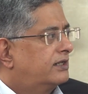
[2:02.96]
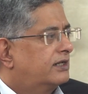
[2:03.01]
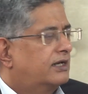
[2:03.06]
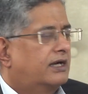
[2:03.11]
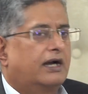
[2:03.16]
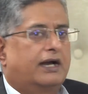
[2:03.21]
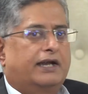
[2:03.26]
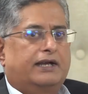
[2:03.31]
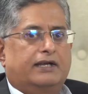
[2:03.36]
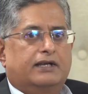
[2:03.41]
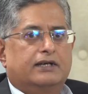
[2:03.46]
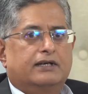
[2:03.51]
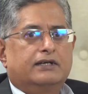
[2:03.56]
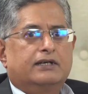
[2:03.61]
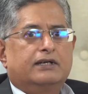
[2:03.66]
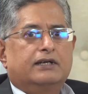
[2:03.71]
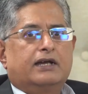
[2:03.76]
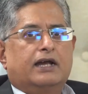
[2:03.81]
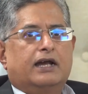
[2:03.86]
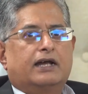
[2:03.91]
a guide,
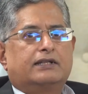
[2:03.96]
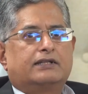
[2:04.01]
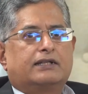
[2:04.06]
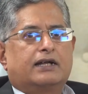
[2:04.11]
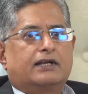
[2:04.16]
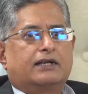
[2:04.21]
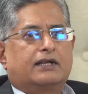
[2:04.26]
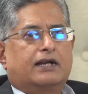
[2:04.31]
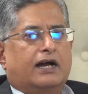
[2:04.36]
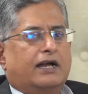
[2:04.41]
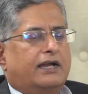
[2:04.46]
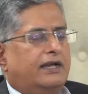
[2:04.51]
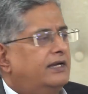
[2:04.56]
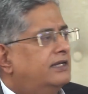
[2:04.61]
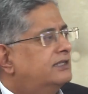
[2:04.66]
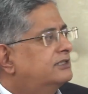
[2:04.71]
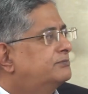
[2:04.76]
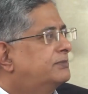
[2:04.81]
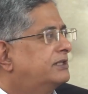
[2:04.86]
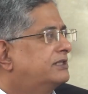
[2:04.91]
and that guide
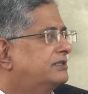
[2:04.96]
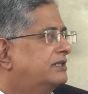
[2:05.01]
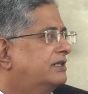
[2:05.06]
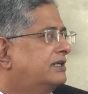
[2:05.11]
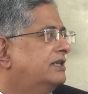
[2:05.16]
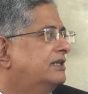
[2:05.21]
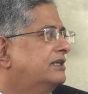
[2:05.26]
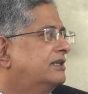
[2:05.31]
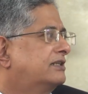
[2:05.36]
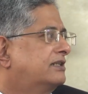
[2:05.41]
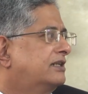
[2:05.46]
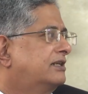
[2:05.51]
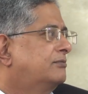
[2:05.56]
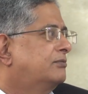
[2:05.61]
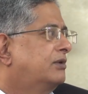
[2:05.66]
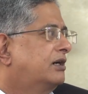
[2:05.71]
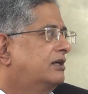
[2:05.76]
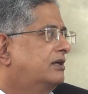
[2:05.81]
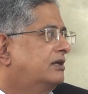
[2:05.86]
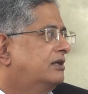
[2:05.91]
is basically nothing
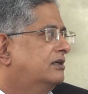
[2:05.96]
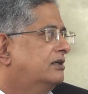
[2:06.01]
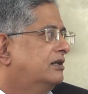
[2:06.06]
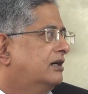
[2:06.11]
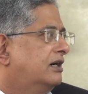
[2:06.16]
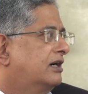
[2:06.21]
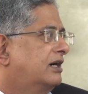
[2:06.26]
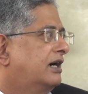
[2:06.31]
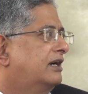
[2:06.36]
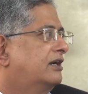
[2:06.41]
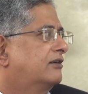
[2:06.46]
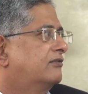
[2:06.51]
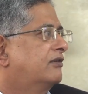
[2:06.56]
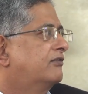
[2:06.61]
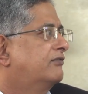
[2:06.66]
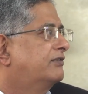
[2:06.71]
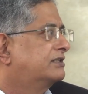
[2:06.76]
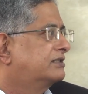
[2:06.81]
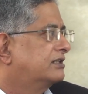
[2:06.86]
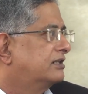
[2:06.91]
but a kind of a
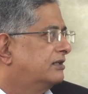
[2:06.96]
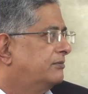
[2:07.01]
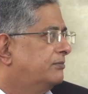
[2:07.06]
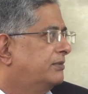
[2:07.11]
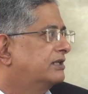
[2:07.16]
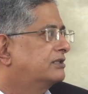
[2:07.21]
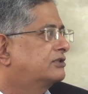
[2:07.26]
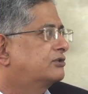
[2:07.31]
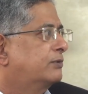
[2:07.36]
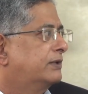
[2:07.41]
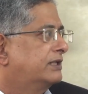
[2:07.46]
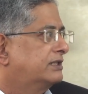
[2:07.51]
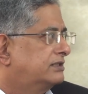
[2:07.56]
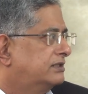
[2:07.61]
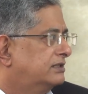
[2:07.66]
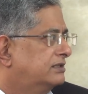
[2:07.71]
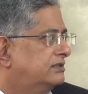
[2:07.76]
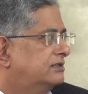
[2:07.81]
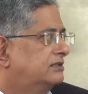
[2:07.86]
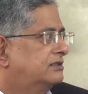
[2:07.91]
wizard based
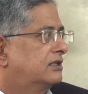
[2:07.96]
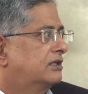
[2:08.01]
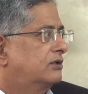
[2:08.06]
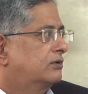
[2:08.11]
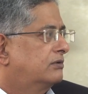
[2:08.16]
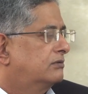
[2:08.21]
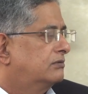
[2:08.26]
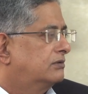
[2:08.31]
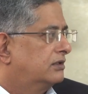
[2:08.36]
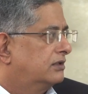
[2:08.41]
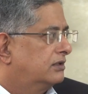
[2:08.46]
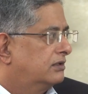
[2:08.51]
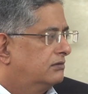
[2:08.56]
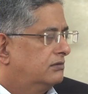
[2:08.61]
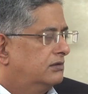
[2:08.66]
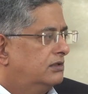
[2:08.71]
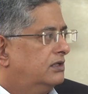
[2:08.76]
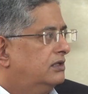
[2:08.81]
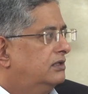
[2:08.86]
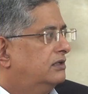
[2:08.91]
questions. There
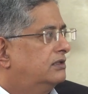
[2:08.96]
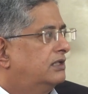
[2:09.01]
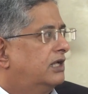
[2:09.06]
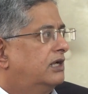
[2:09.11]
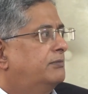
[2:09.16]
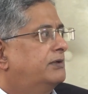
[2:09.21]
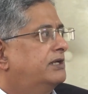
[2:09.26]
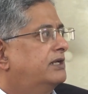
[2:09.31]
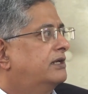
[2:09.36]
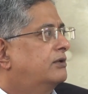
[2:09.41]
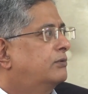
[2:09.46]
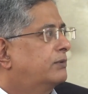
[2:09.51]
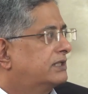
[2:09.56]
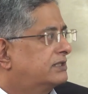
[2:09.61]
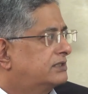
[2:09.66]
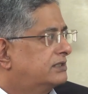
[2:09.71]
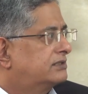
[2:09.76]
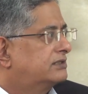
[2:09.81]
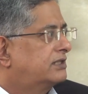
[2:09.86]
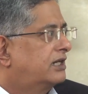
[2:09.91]
will be
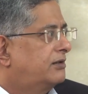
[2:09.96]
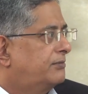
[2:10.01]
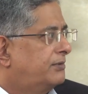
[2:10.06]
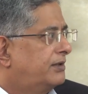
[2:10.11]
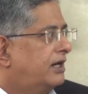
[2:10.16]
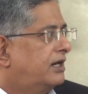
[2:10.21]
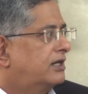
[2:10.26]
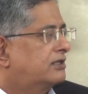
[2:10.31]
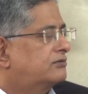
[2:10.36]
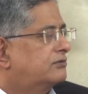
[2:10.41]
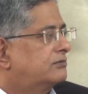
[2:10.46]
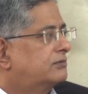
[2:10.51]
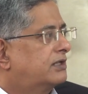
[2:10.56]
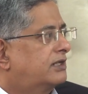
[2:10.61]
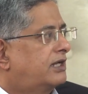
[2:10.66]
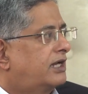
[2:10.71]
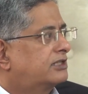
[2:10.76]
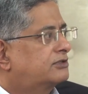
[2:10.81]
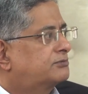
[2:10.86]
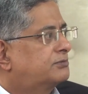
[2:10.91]
questions that will be asked from the
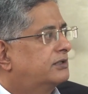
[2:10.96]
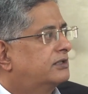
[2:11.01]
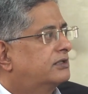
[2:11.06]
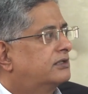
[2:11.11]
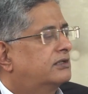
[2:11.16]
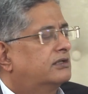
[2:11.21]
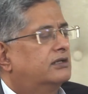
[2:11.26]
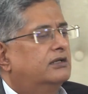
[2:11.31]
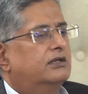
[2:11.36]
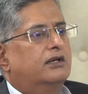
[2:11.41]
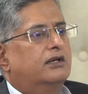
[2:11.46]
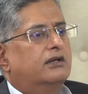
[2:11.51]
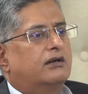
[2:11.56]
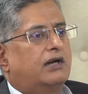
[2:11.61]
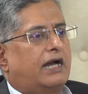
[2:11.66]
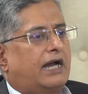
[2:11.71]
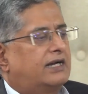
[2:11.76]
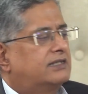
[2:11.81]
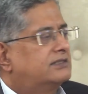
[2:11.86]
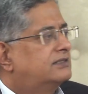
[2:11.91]
taxpayer.
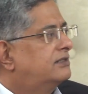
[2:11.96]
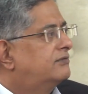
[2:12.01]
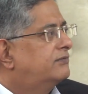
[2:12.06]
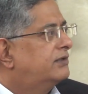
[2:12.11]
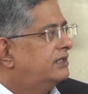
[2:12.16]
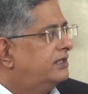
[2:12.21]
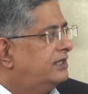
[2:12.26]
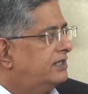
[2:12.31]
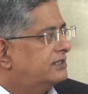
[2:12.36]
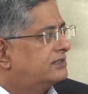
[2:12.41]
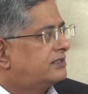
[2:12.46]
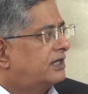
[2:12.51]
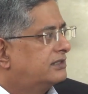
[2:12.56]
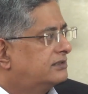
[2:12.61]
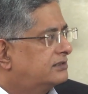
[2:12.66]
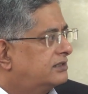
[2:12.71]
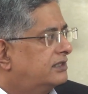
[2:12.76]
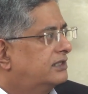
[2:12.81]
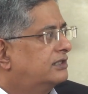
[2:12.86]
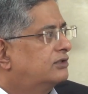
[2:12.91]
As and when he is
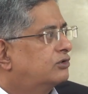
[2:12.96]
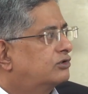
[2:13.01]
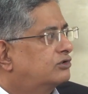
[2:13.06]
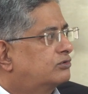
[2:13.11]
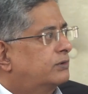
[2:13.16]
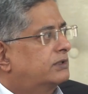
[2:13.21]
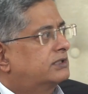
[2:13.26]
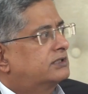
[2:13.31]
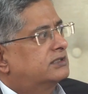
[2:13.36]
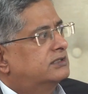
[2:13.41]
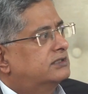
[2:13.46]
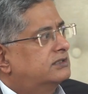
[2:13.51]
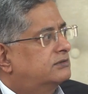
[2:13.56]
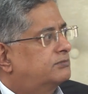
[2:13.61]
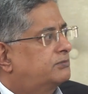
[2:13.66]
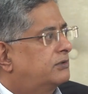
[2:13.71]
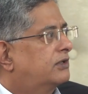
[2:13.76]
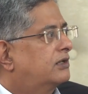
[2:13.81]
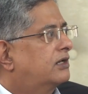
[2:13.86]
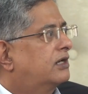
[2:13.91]
answering those questions,
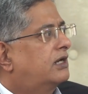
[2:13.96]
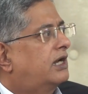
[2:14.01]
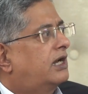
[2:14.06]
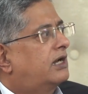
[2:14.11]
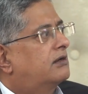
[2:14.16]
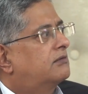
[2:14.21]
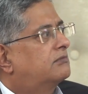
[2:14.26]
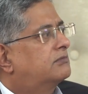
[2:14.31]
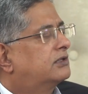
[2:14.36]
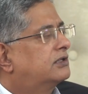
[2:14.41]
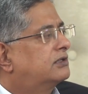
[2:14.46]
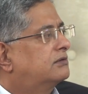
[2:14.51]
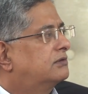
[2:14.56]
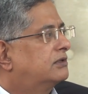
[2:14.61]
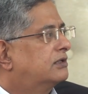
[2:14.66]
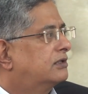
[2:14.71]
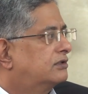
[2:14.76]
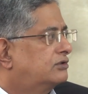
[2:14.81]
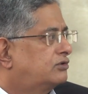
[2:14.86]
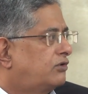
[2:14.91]

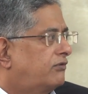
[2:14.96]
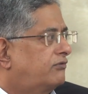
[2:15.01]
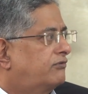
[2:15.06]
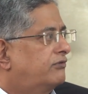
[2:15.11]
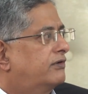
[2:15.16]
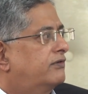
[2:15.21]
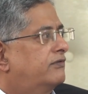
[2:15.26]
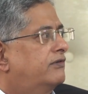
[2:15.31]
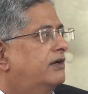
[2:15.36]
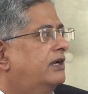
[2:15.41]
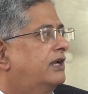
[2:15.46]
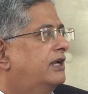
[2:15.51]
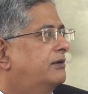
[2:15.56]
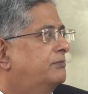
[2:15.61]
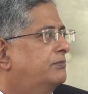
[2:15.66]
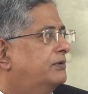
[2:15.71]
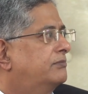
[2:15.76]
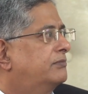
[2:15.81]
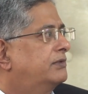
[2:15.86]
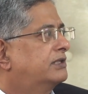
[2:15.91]
the software will
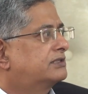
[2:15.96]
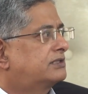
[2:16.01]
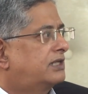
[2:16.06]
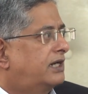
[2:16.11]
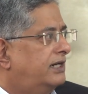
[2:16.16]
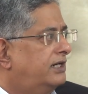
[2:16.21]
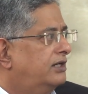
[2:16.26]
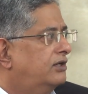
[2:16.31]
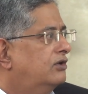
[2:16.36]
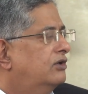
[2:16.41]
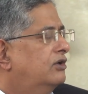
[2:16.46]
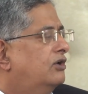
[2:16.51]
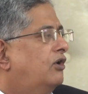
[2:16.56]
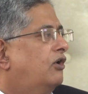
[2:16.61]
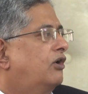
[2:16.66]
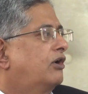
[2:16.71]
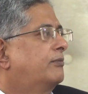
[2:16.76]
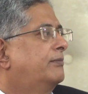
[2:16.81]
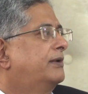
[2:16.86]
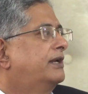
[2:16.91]
help him decide
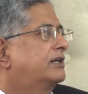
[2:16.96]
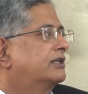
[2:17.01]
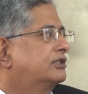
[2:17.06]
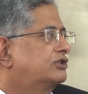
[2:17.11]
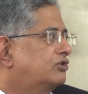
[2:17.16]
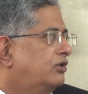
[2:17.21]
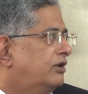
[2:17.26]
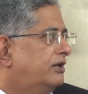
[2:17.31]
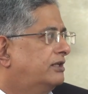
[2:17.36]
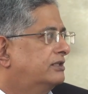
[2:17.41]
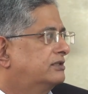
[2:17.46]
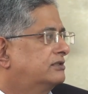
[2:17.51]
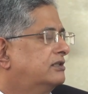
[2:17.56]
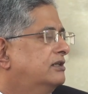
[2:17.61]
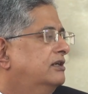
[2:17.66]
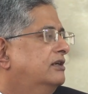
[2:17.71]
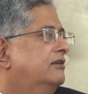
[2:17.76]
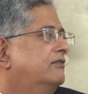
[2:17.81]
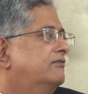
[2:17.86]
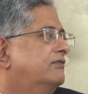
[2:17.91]
or make a choice
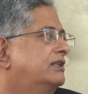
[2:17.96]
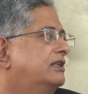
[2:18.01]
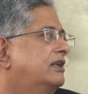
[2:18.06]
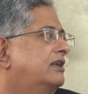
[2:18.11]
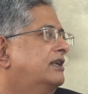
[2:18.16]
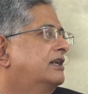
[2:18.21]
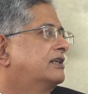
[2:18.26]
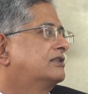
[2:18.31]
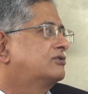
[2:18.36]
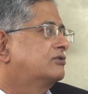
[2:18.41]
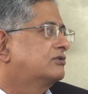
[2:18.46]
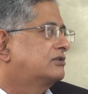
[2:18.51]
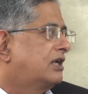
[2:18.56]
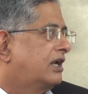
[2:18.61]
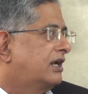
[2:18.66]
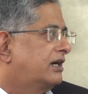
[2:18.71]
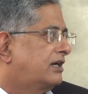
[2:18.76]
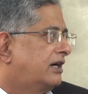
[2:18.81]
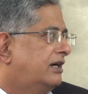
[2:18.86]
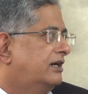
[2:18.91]
whether he has to
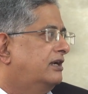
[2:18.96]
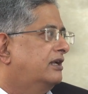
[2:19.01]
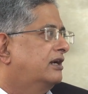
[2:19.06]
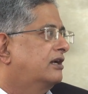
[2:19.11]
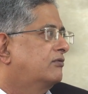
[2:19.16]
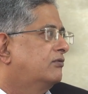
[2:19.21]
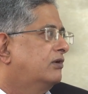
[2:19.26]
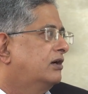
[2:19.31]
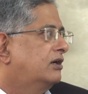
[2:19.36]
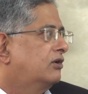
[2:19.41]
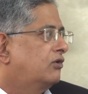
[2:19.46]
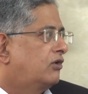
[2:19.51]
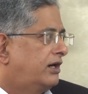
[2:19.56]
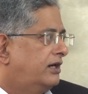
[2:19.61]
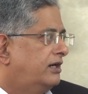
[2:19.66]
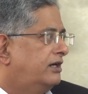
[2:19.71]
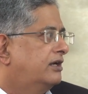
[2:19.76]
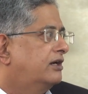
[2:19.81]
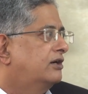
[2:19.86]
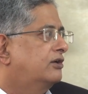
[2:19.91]
select ITR 1 or
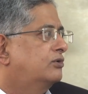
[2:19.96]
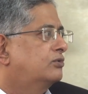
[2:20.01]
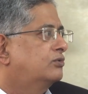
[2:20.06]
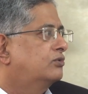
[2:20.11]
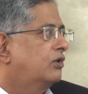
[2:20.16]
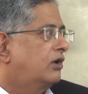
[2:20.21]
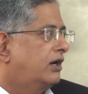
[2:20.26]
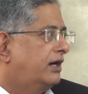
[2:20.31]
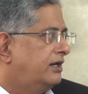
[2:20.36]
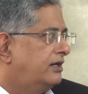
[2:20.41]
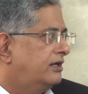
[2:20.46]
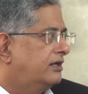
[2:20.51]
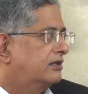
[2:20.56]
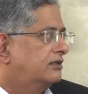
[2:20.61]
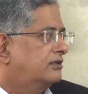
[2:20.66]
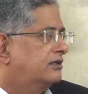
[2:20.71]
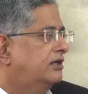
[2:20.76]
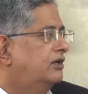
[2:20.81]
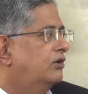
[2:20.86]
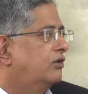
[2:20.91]
ITR 2 or ITR
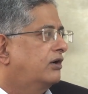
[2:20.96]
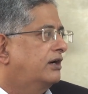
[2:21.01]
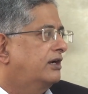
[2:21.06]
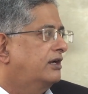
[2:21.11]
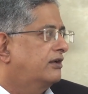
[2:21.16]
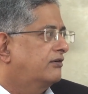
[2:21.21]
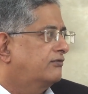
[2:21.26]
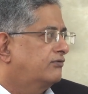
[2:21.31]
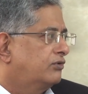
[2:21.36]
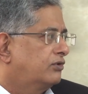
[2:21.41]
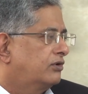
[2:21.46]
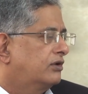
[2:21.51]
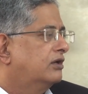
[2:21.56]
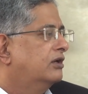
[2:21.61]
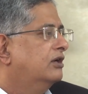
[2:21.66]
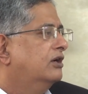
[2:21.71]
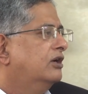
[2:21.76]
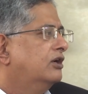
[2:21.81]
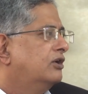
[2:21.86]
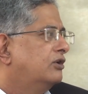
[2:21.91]
3 or ITR 4.
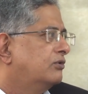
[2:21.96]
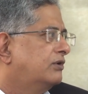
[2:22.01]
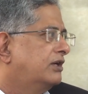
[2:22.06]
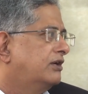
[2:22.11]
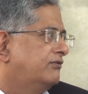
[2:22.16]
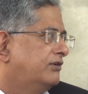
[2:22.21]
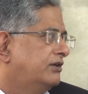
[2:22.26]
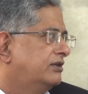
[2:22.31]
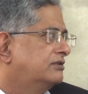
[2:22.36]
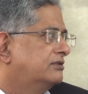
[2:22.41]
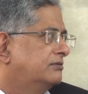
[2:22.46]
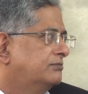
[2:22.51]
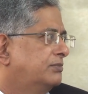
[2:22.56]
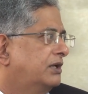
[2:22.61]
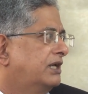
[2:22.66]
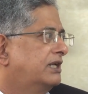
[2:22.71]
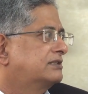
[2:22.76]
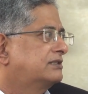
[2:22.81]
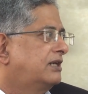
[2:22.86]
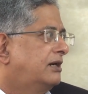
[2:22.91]
To give you a
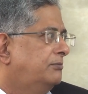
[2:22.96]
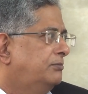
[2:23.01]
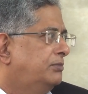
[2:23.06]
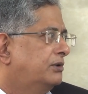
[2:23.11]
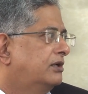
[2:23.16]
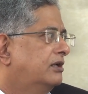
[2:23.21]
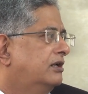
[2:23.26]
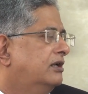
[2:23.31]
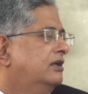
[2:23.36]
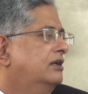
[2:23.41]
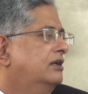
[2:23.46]
simple example,